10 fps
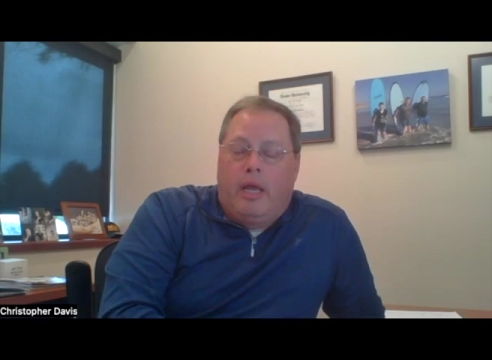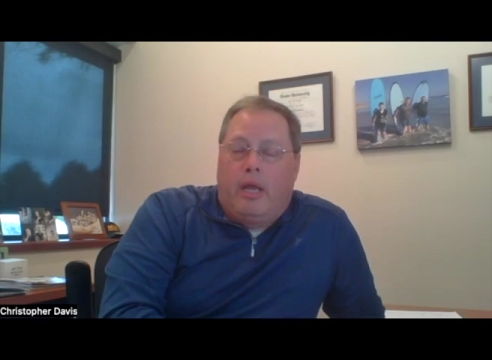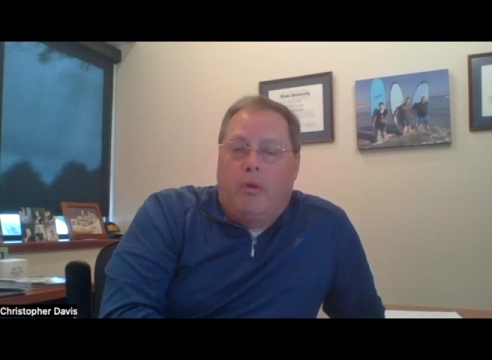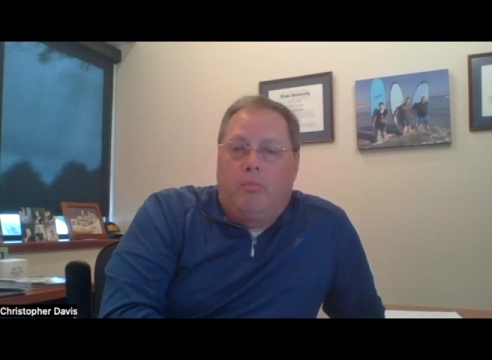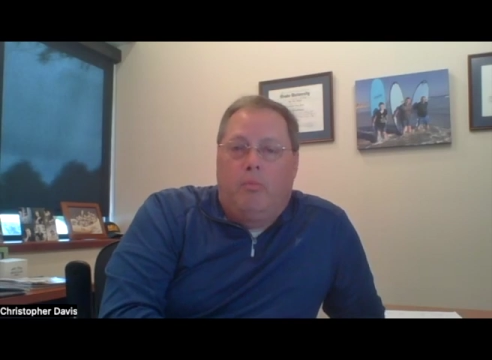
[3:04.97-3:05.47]

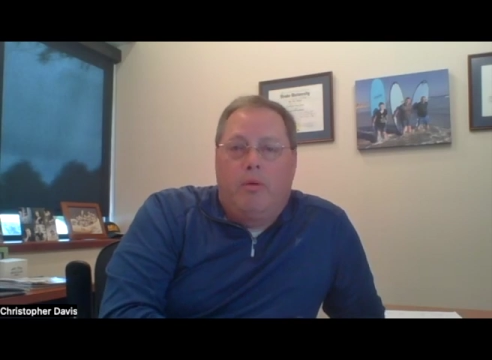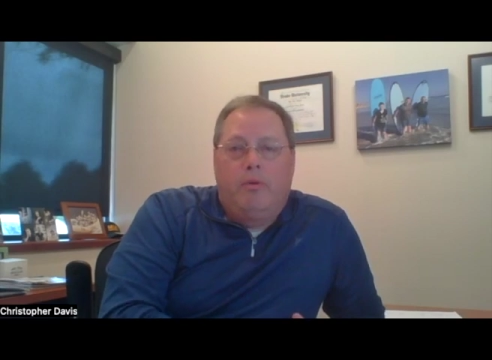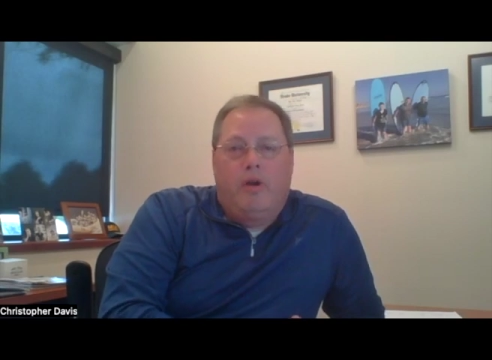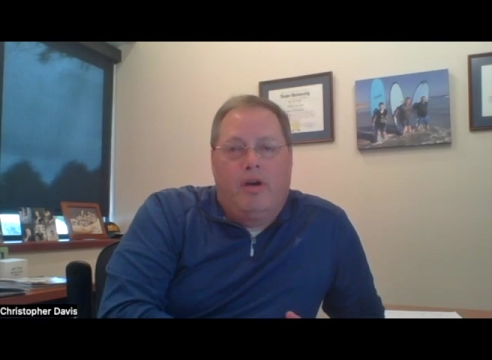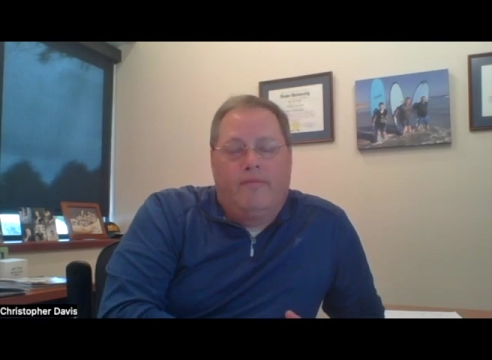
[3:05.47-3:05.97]
And what
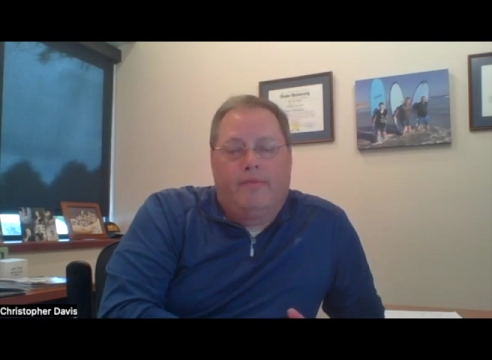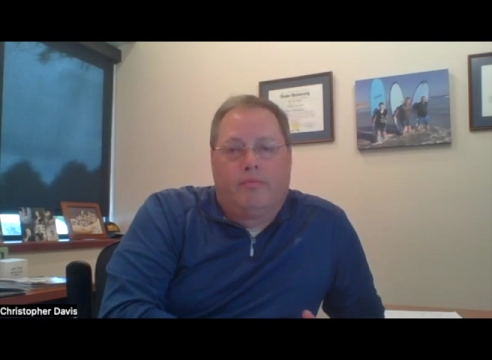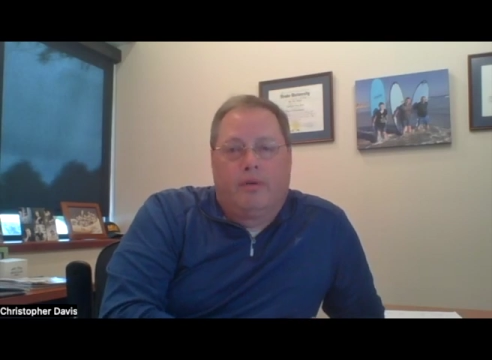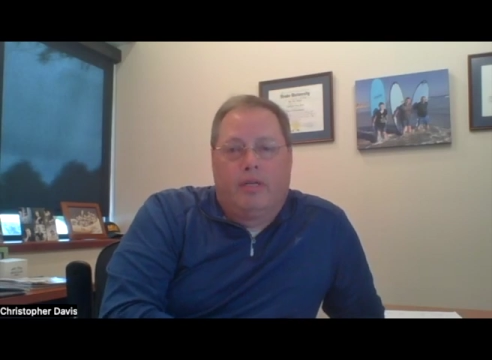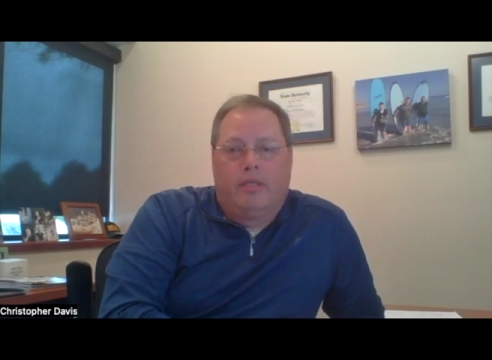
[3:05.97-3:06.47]
we often
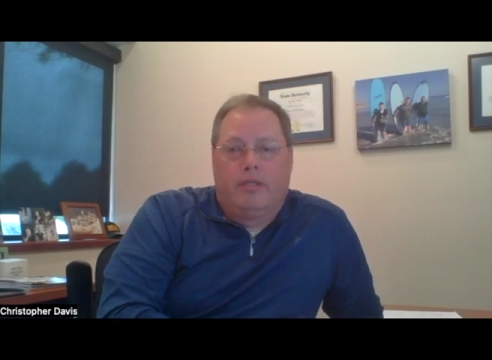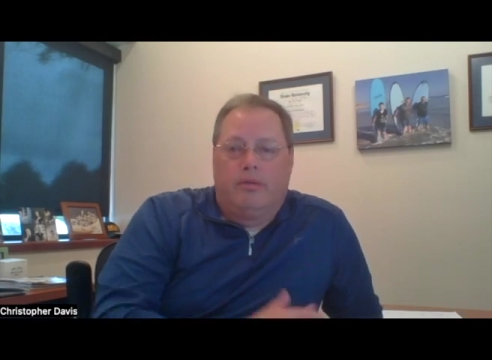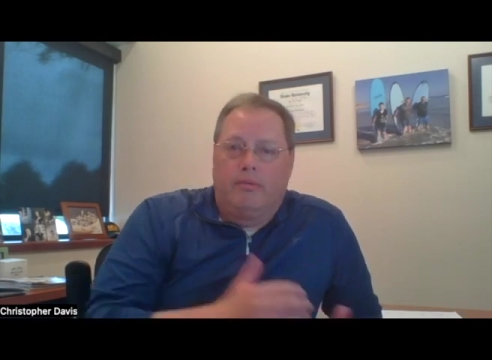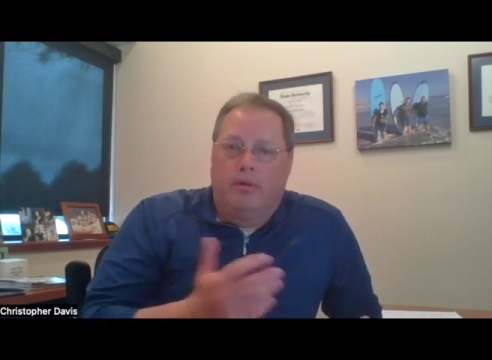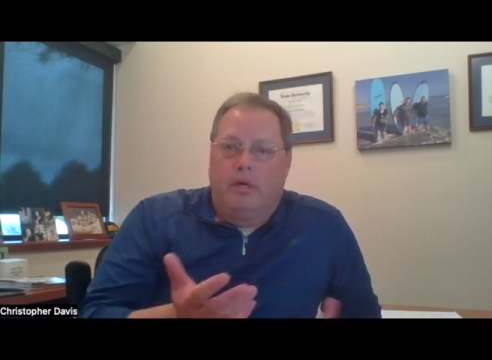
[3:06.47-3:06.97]
run
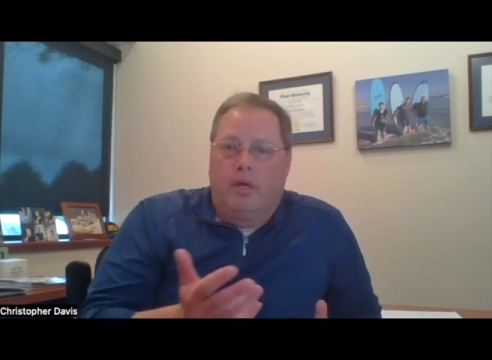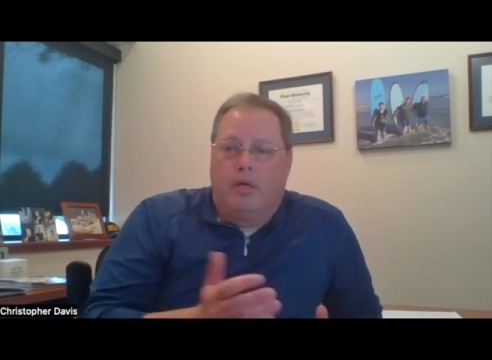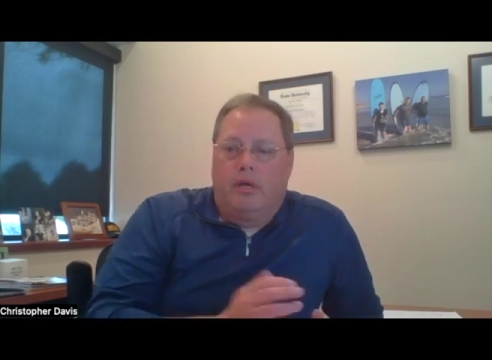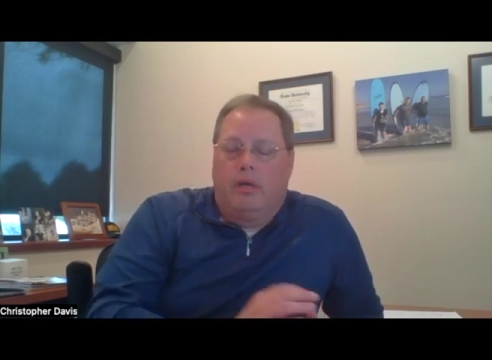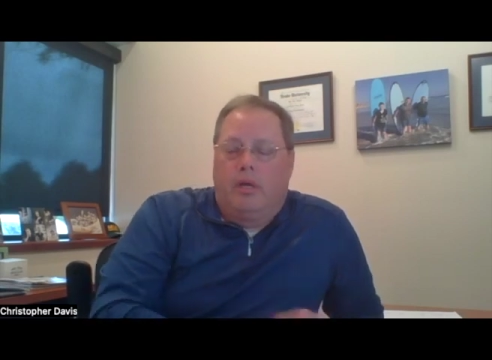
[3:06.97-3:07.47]
into in